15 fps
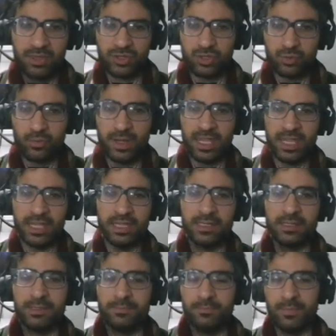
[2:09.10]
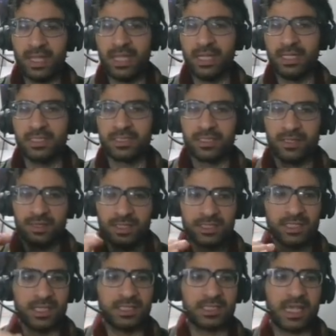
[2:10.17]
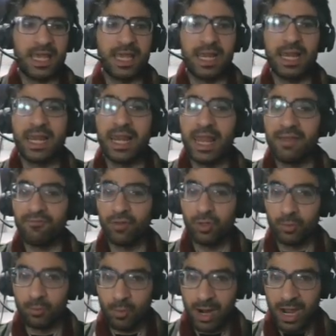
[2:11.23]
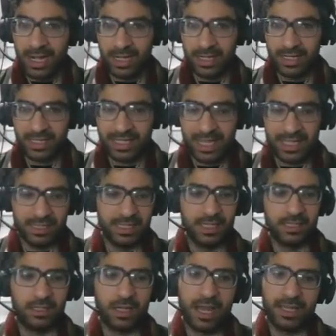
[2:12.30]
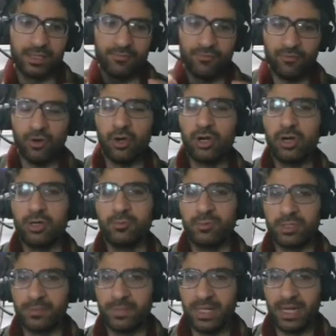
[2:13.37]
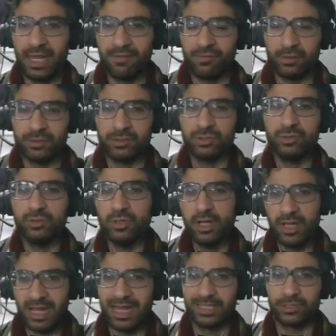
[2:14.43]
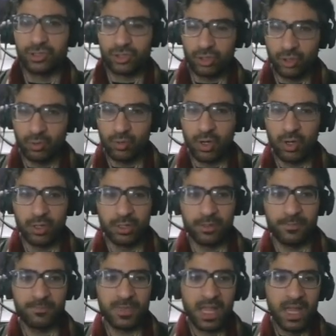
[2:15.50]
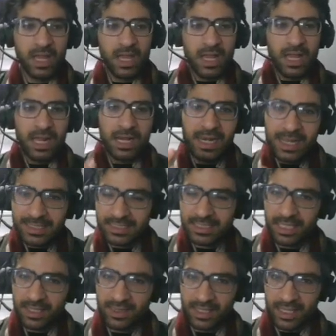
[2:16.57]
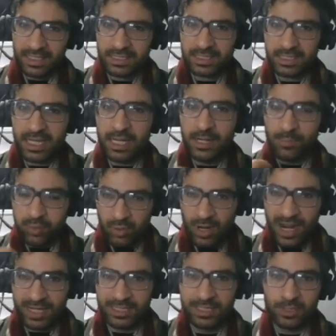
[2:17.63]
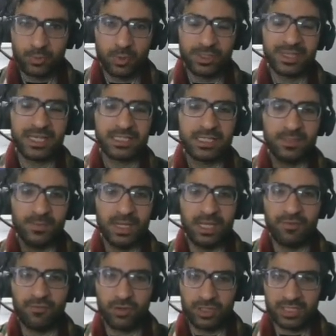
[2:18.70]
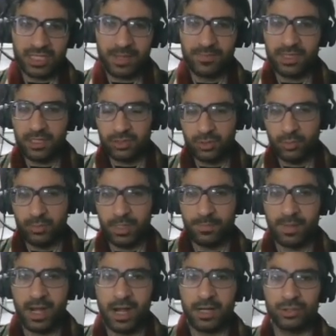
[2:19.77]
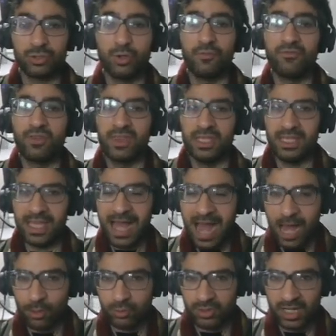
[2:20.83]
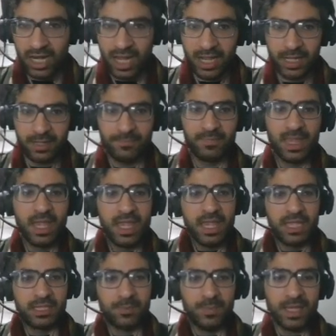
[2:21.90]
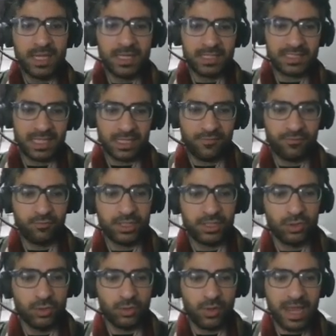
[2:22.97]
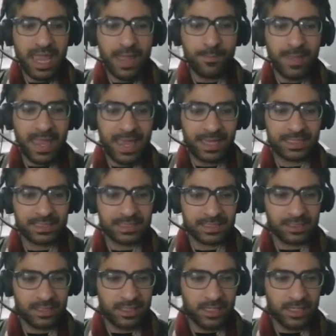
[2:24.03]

3 means this is a level 1 heading, and 4 would be level 2, and so on. Let's see this in practice. What does it mean for something to be part of the outline? It means that if we do Emacs